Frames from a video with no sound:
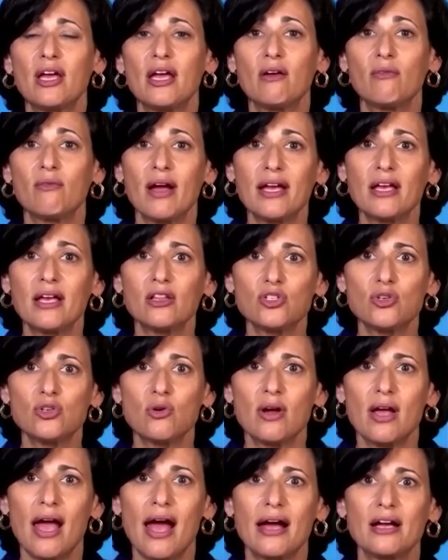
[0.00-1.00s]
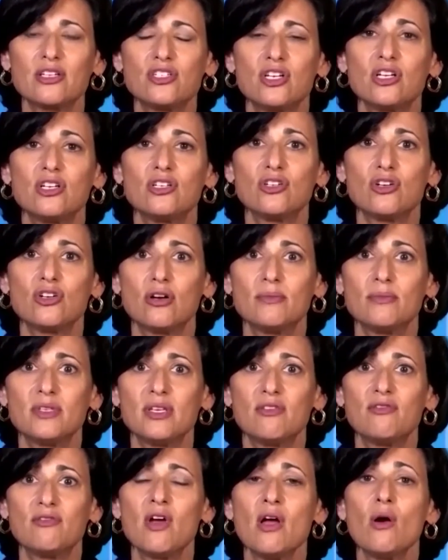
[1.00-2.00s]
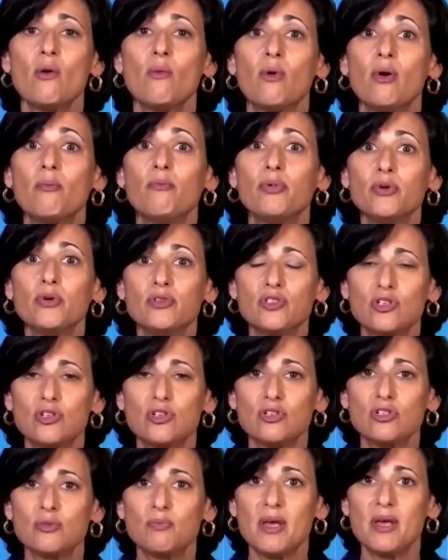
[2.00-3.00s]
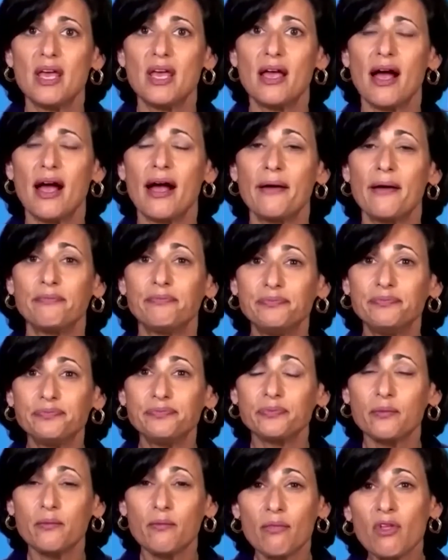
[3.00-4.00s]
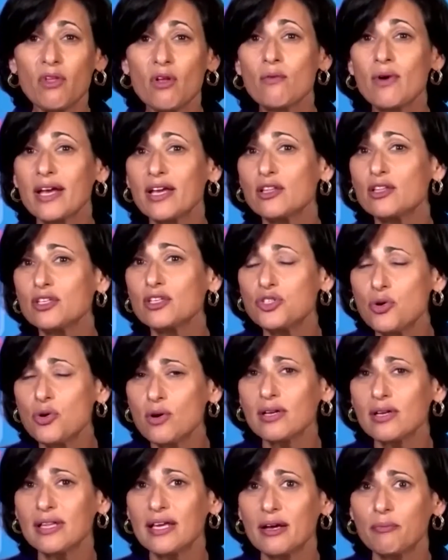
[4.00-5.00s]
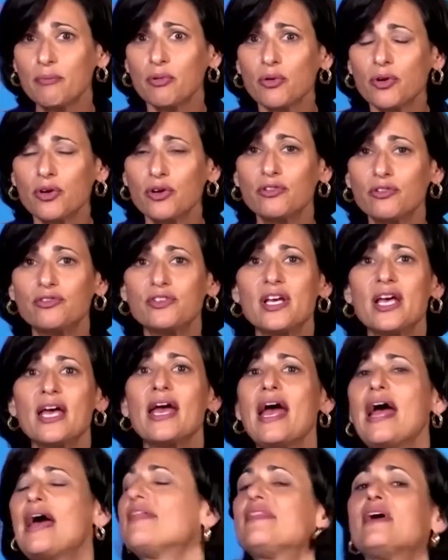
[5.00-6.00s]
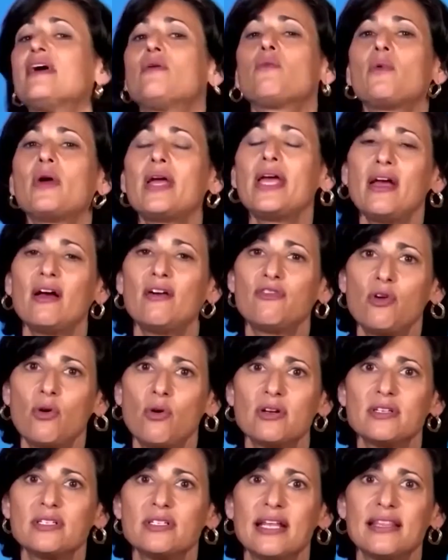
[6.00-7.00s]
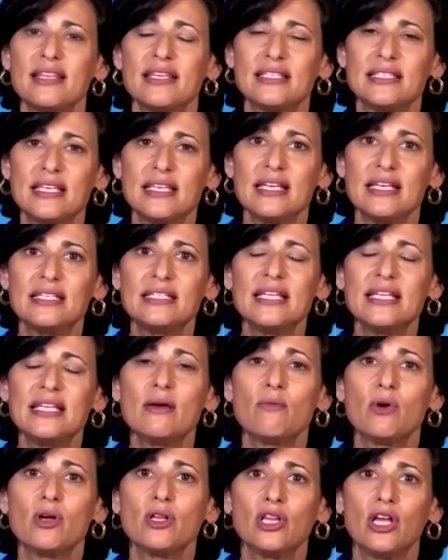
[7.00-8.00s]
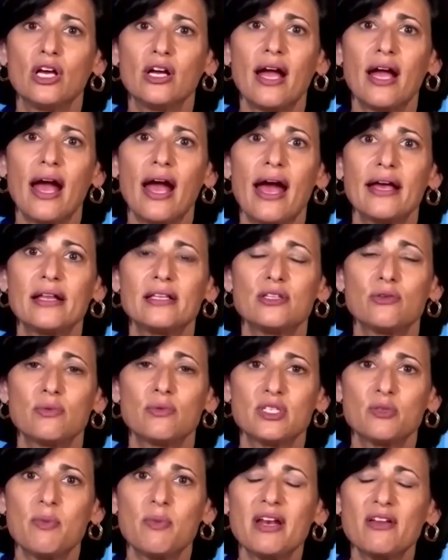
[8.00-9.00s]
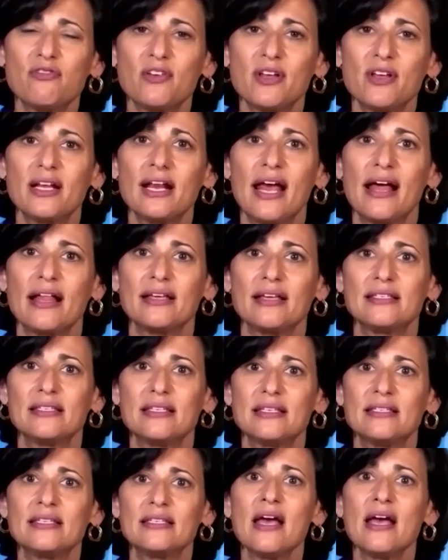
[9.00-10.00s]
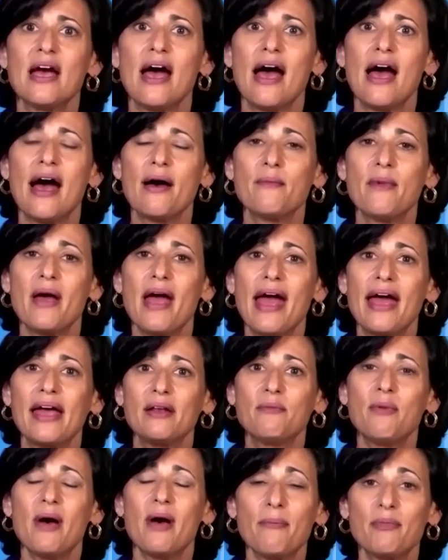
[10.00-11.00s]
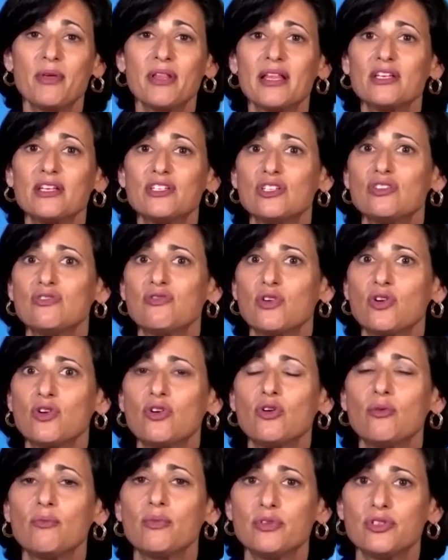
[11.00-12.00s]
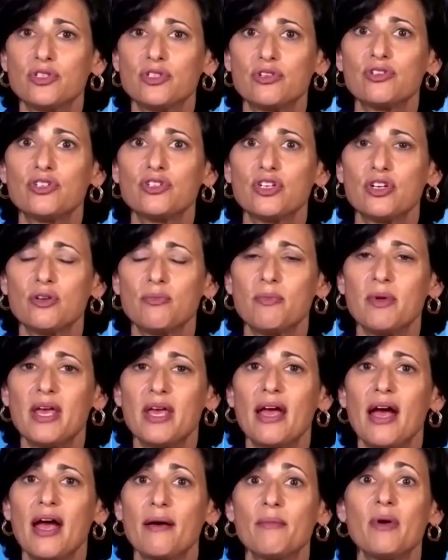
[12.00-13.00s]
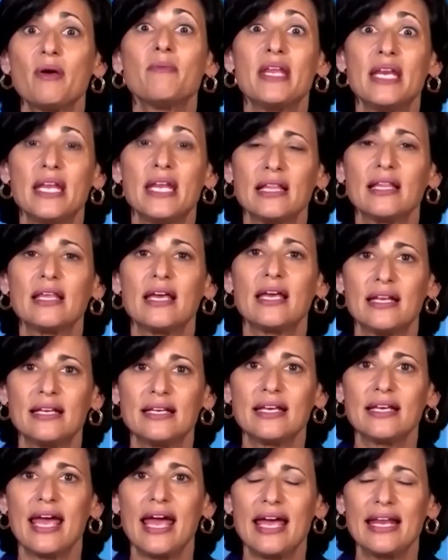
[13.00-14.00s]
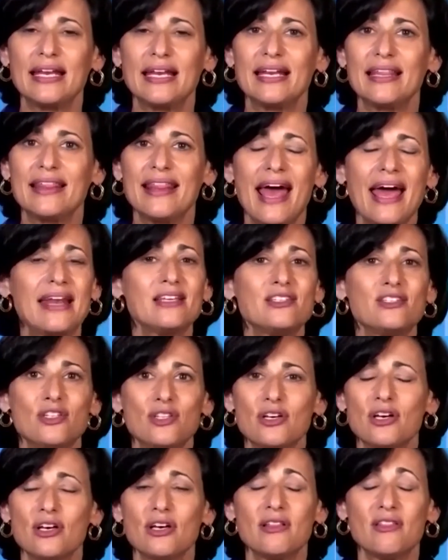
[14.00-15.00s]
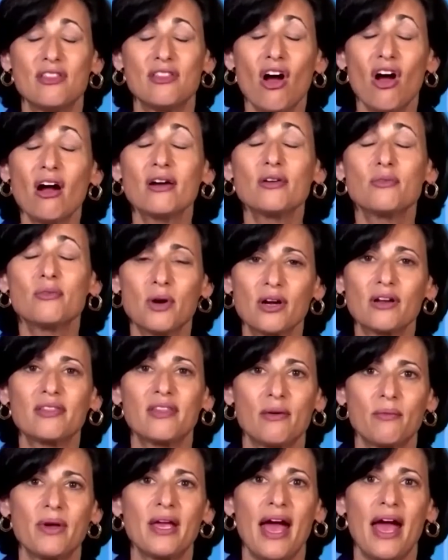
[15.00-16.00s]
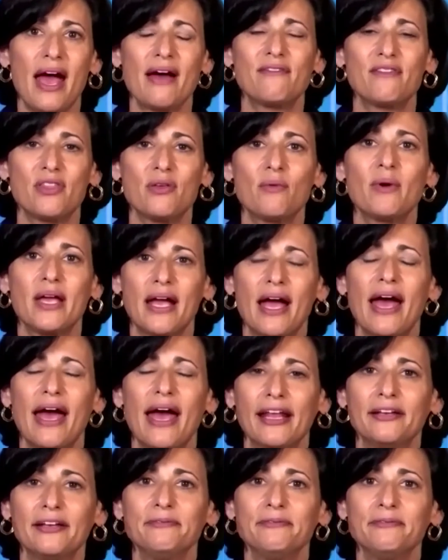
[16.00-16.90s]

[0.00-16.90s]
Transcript: at regulatory action in terms of will boosters be regulatorily approved. And then we, of course, at the CDC will look at the risk-benefit analysis and populations for whom boosters should be immediately indicated. And that is the hard work that we have in the week ahead.